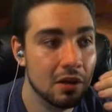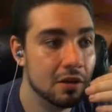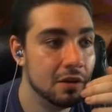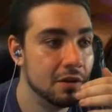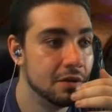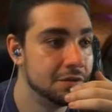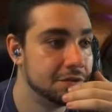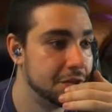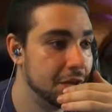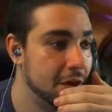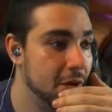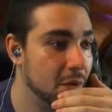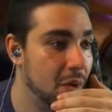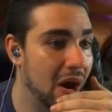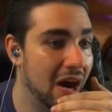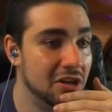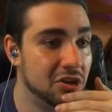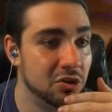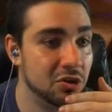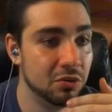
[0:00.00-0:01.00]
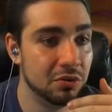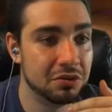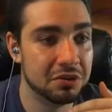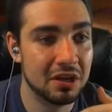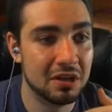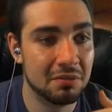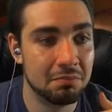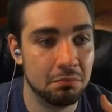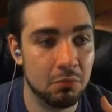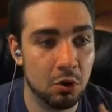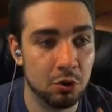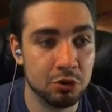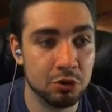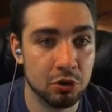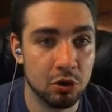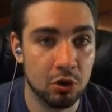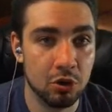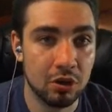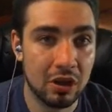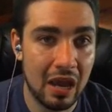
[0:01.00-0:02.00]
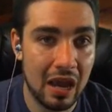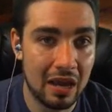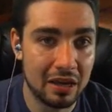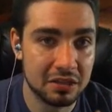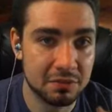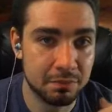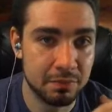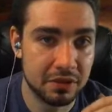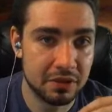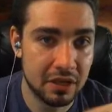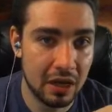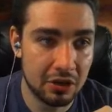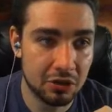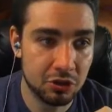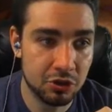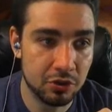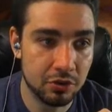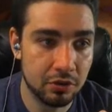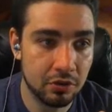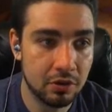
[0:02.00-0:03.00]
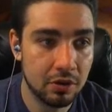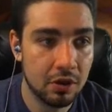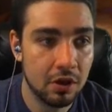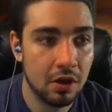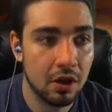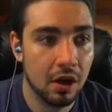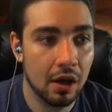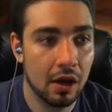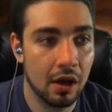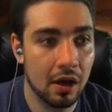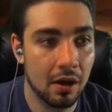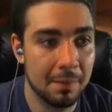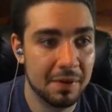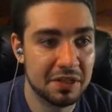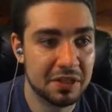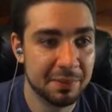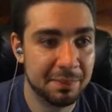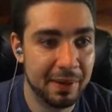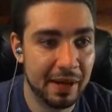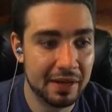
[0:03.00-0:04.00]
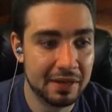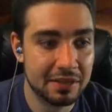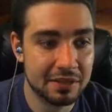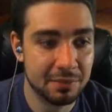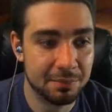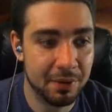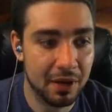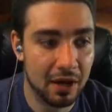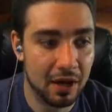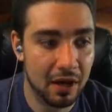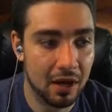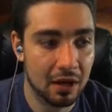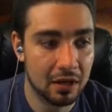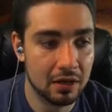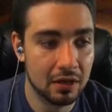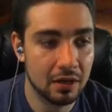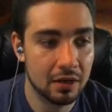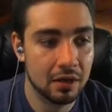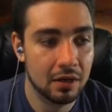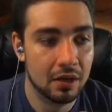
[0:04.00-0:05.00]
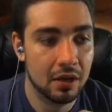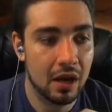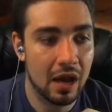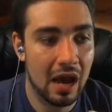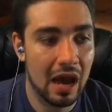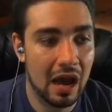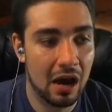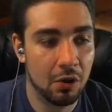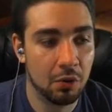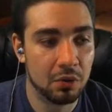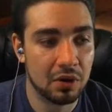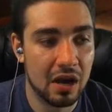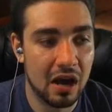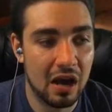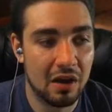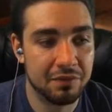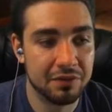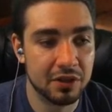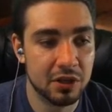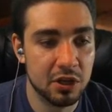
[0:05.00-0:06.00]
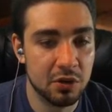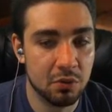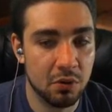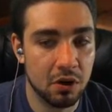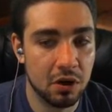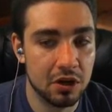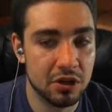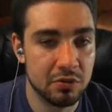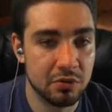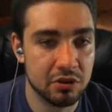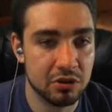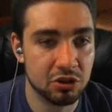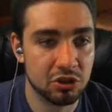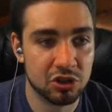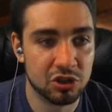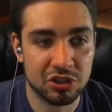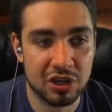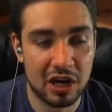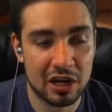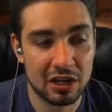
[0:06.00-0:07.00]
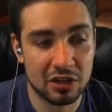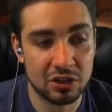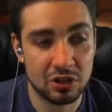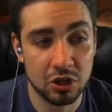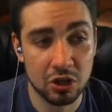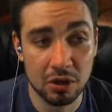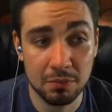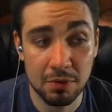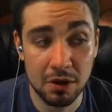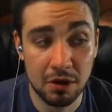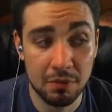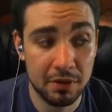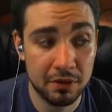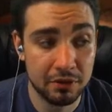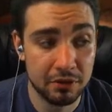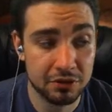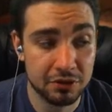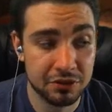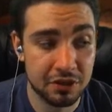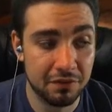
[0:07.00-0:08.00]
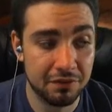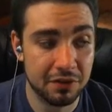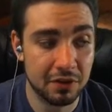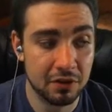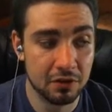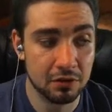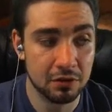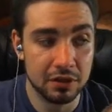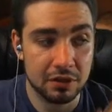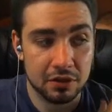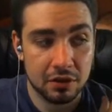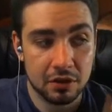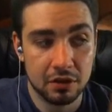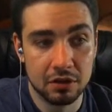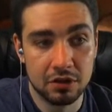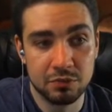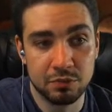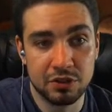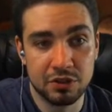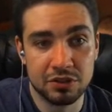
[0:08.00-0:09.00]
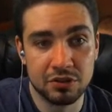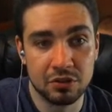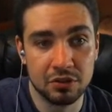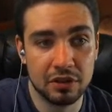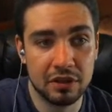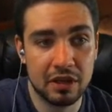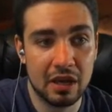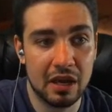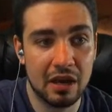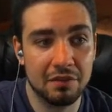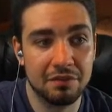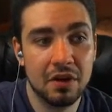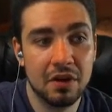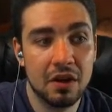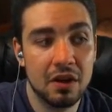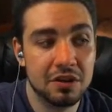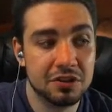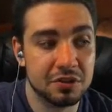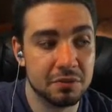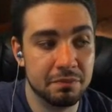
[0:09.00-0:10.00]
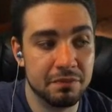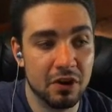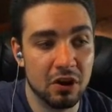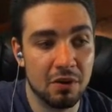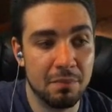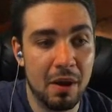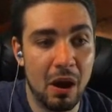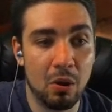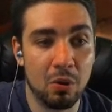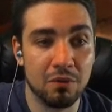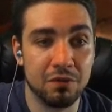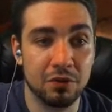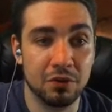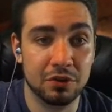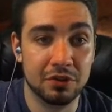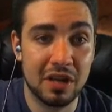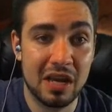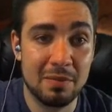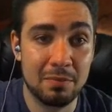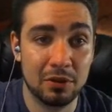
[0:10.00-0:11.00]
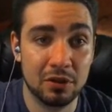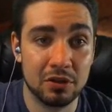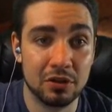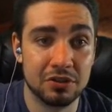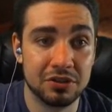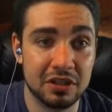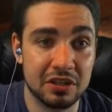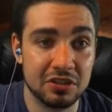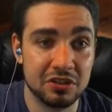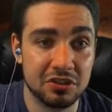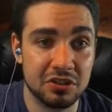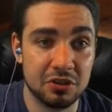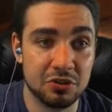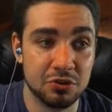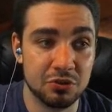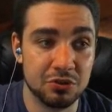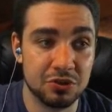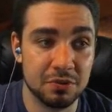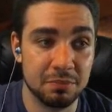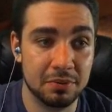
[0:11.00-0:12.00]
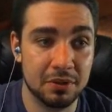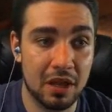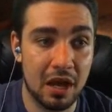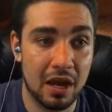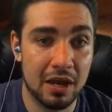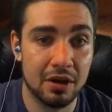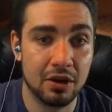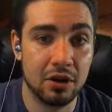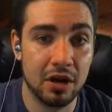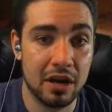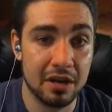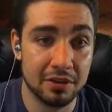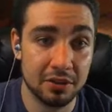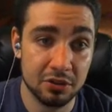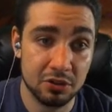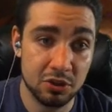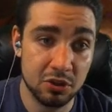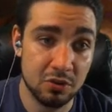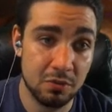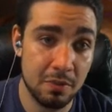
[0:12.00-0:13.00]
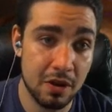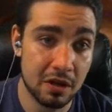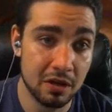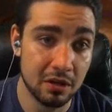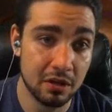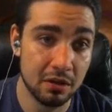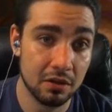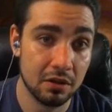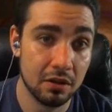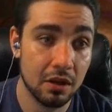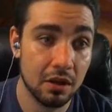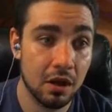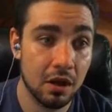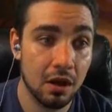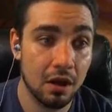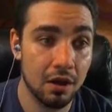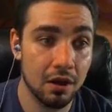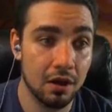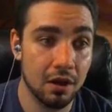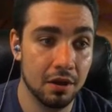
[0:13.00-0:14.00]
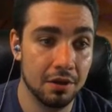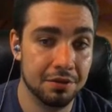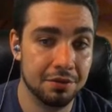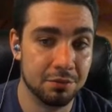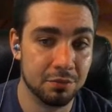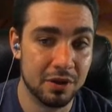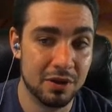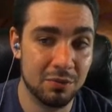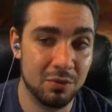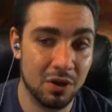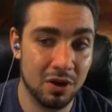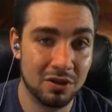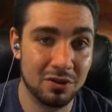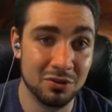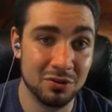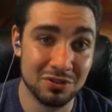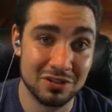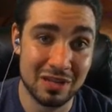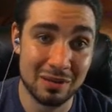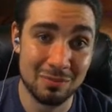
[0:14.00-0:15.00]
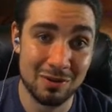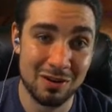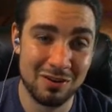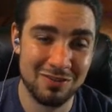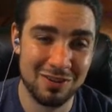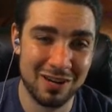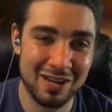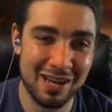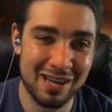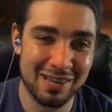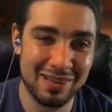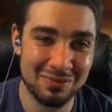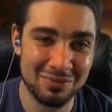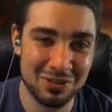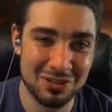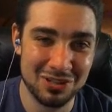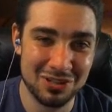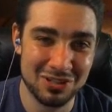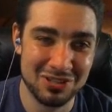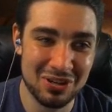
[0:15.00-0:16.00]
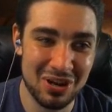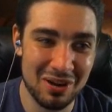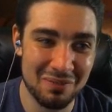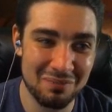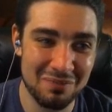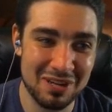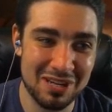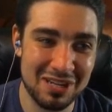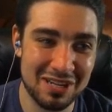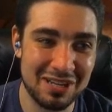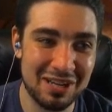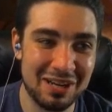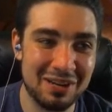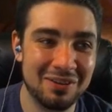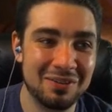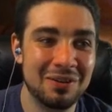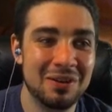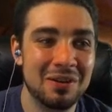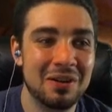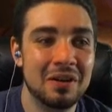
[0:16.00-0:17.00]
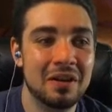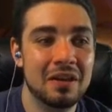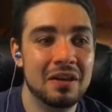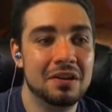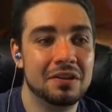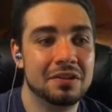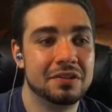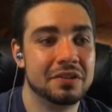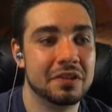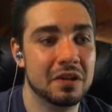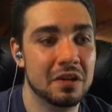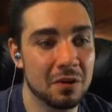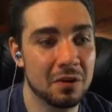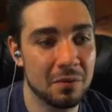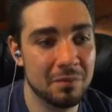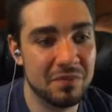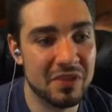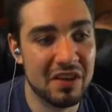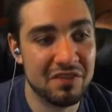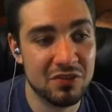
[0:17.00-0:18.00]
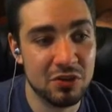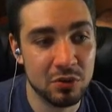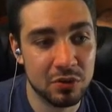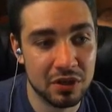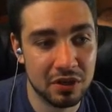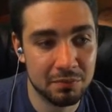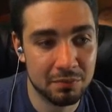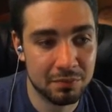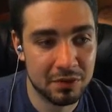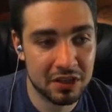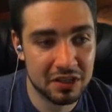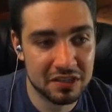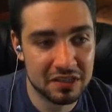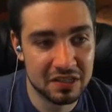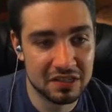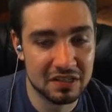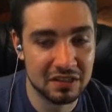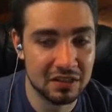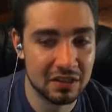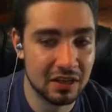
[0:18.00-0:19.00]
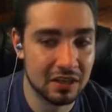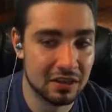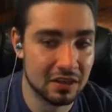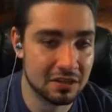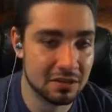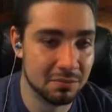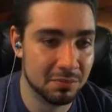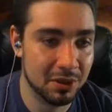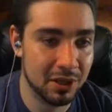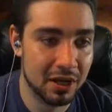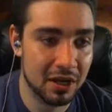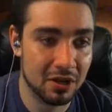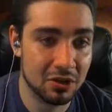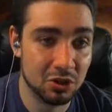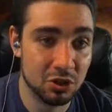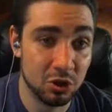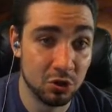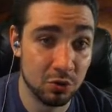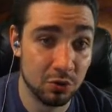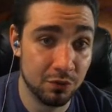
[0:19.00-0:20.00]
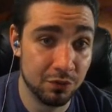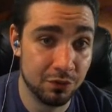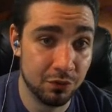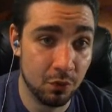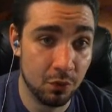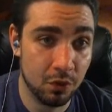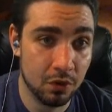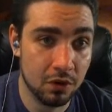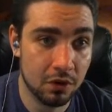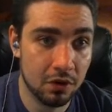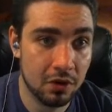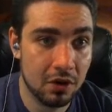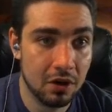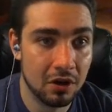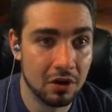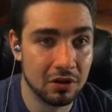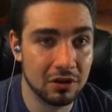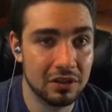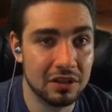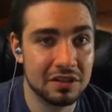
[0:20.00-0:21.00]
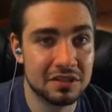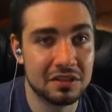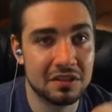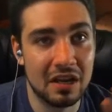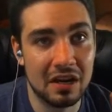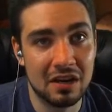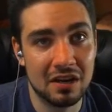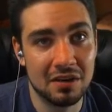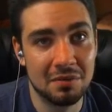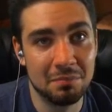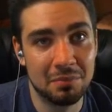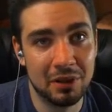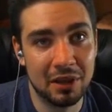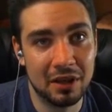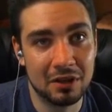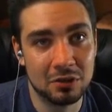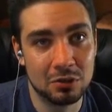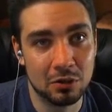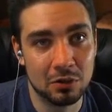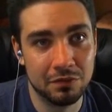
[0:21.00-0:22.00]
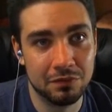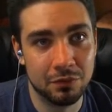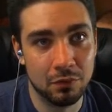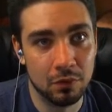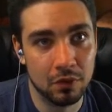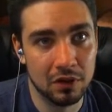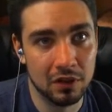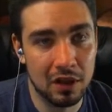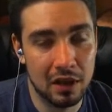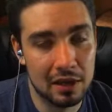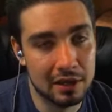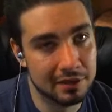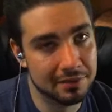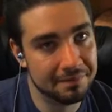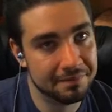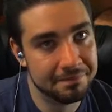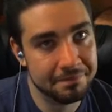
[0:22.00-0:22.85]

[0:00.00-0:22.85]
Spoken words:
So I do think Molder Hulk has potential. It depends upon how confident you are. You can just kind of turbo mill yourself in the early turns. We certainly have some very powerful enablers in Stitcher Supplier and the 2 mana 3/1, whose name I forget, that we just saw a minute ago. So if you can consistently get this in play on turn 4, or at least get it in play on turn 4 like